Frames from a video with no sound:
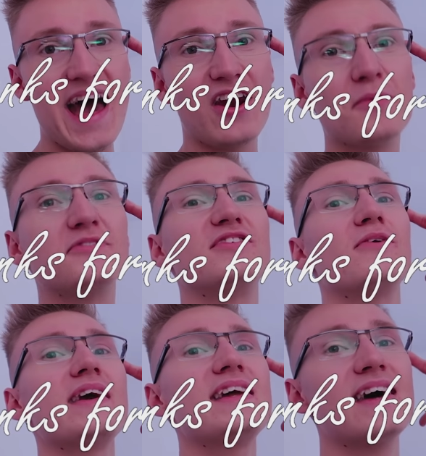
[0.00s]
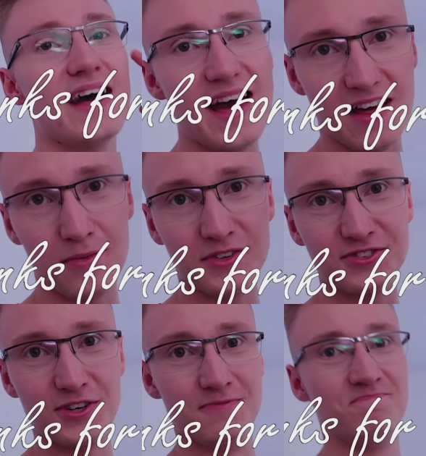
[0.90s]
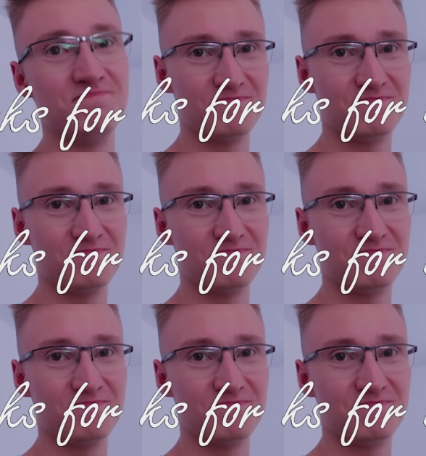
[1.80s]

and I hope to see you in another one soon.